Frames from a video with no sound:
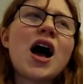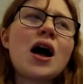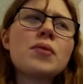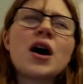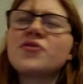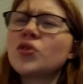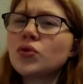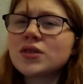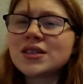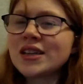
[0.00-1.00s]
I've
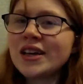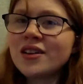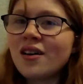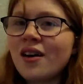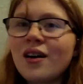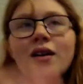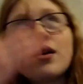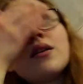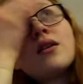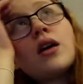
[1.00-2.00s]
not seen
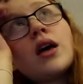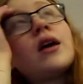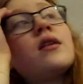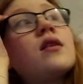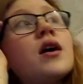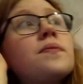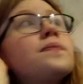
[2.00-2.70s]
her in